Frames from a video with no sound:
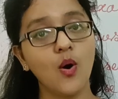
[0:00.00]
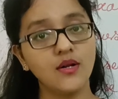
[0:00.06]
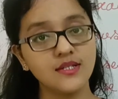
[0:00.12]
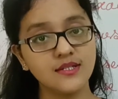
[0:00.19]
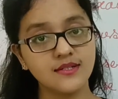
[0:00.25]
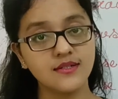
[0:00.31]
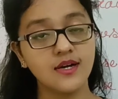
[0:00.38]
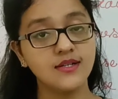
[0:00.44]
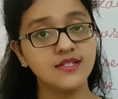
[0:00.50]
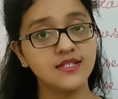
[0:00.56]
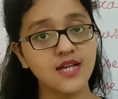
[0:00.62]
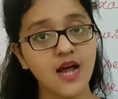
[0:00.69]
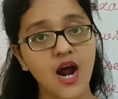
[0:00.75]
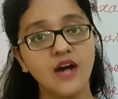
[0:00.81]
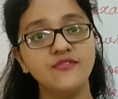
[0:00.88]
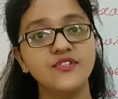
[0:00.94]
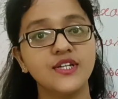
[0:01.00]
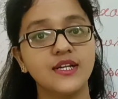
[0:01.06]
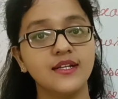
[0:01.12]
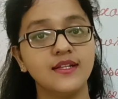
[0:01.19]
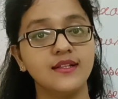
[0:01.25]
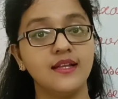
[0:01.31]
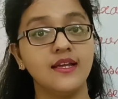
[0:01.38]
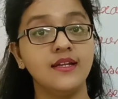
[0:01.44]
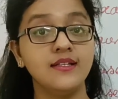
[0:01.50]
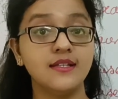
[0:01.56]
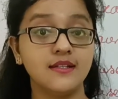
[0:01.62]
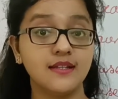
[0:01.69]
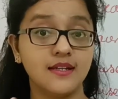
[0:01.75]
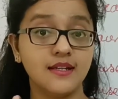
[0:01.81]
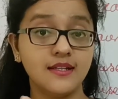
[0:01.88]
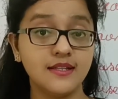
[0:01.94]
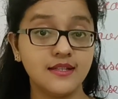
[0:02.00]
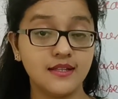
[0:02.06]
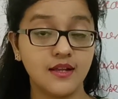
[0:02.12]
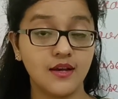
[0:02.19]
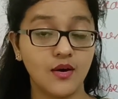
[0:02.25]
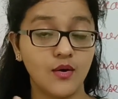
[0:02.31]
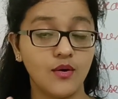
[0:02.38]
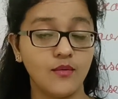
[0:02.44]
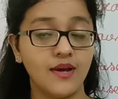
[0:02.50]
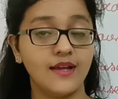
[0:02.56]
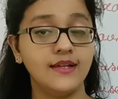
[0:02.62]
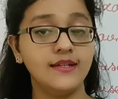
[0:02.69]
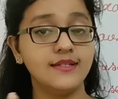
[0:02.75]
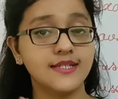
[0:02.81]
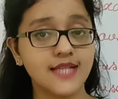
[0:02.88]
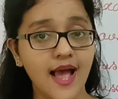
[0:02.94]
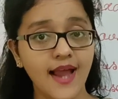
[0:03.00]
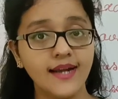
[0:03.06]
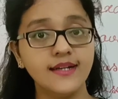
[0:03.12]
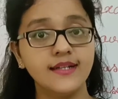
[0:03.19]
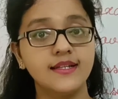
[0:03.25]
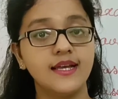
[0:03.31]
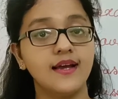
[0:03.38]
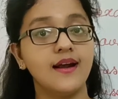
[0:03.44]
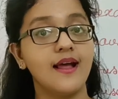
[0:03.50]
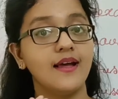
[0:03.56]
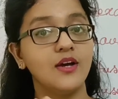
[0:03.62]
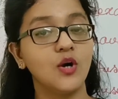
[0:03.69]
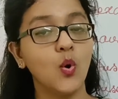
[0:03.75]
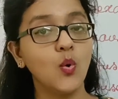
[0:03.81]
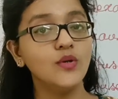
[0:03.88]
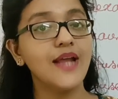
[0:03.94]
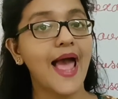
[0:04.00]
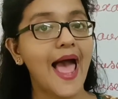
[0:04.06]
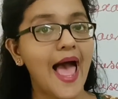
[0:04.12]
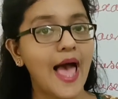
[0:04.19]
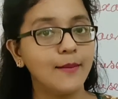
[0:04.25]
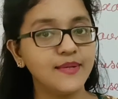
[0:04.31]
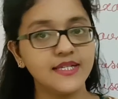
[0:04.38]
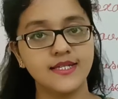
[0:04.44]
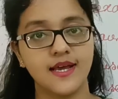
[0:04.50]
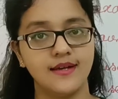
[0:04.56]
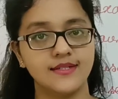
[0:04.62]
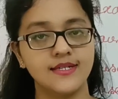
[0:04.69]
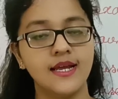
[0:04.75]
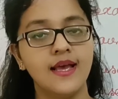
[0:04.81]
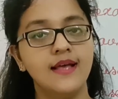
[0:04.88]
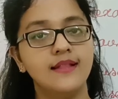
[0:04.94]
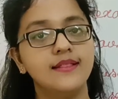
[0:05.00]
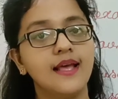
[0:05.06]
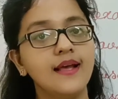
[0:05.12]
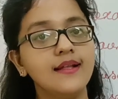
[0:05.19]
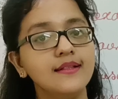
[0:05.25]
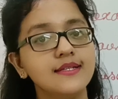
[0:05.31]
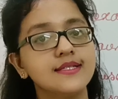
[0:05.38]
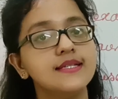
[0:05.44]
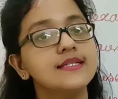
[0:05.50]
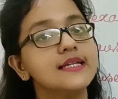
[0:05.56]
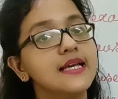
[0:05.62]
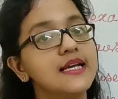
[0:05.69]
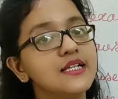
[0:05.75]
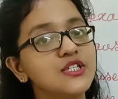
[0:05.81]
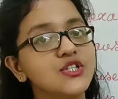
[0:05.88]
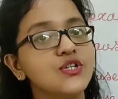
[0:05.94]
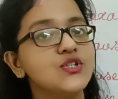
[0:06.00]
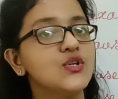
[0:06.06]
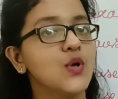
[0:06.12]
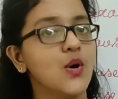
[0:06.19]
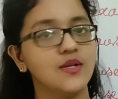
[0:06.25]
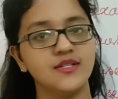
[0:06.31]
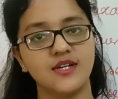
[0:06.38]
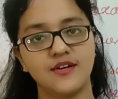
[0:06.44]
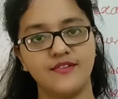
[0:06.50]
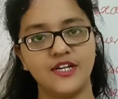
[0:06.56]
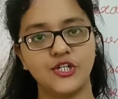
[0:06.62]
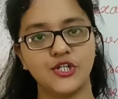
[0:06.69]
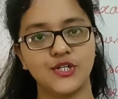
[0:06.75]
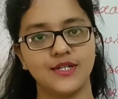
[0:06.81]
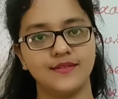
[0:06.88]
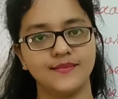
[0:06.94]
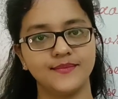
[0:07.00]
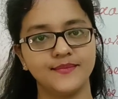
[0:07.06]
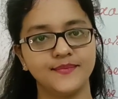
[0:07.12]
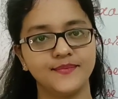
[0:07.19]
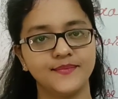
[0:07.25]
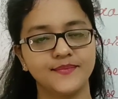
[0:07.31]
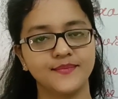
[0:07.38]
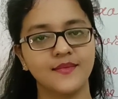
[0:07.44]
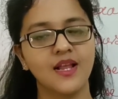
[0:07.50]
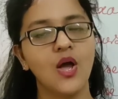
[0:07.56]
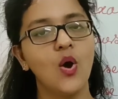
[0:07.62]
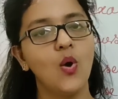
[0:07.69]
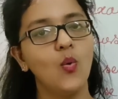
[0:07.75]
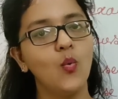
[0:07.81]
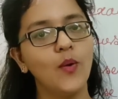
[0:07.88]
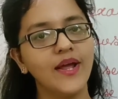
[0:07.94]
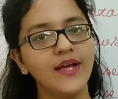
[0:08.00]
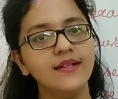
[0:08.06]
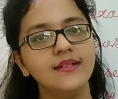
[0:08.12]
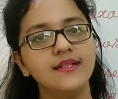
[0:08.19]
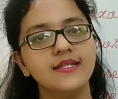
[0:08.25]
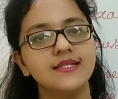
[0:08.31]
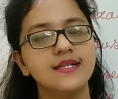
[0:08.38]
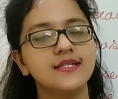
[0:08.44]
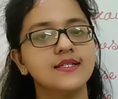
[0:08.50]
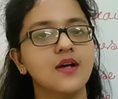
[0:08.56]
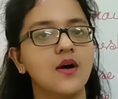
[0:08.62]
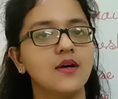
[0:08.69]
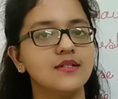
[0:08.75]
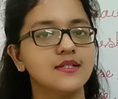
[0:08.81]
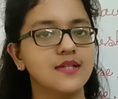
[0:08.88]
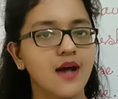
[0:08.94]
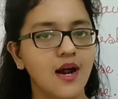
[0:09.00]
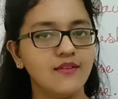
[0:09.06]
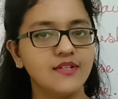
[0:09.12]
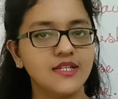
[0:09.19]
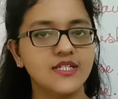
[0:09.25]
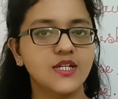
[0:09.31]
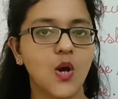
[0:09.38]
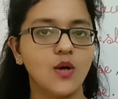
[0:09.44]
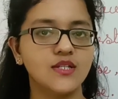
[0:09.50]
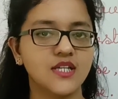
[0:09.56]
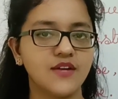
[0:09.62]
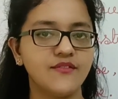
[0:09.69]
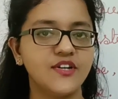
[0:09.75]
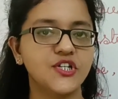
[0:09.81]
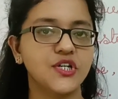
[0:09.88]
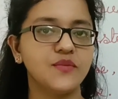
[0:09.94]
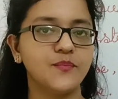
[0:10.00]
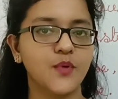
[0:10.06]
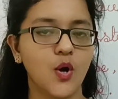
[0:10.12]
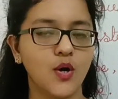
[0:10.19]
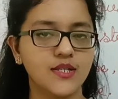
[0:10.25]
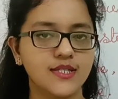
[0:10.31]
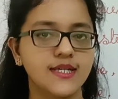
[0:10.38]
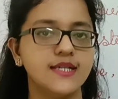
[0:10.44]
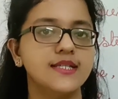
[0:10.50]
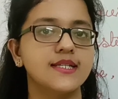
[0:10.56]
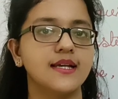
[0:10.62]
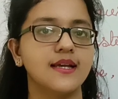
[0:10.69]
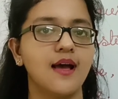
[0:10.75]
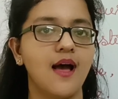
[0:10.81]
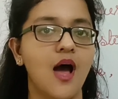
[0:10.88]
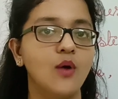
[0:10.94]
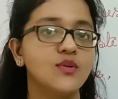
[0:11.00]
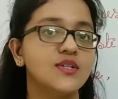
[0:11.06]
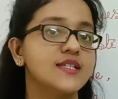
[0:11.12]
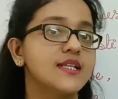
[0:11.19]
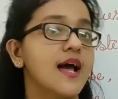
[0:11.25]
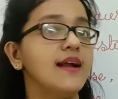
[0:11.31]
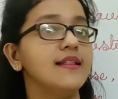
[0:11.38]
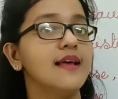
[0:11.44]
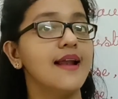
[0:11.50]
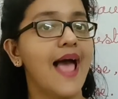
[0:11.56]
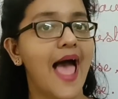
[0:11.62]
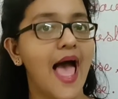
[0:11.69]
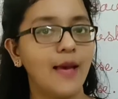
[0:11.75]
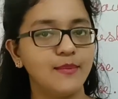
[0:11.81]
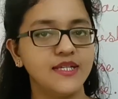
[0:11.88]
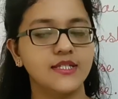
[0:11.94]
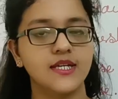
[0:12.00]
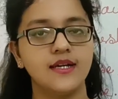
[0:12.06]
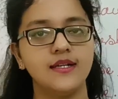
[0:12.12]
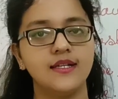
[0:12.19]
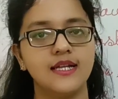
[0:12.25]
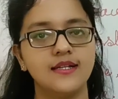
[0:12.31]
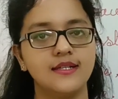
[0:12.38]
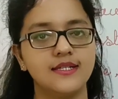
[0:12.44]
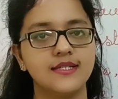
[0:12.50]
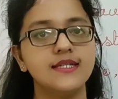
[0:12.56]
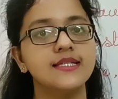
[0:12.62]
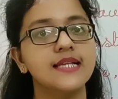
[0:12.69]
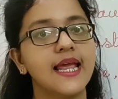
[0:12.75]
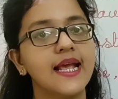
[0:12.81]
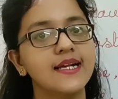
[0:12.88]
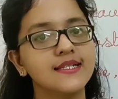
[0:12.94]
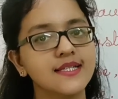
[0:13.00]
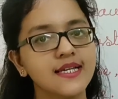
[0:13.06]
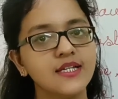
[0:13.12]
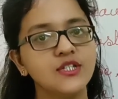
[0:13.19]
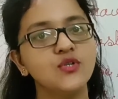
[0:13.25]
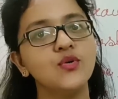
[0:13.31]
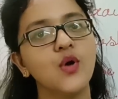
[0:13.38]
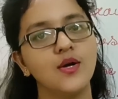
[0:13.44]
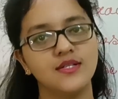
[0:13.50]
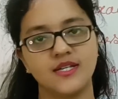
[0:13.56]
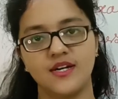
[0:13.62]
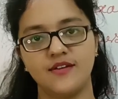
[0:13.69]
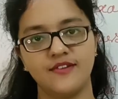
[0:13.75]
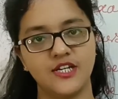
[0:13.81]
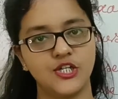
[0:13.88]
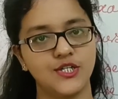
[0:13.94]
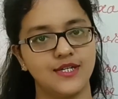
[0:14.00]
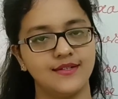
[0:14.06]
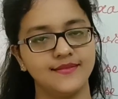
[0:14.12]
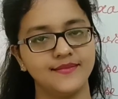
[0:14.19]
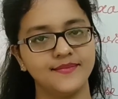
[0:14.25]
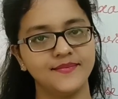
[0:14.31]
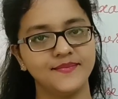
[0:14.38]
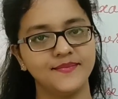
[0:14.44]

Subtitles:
conserved inside their own habitat, then this is in situ conservation. When this is conserved, this conservation process outside their habitat, then this is ex situ conservation.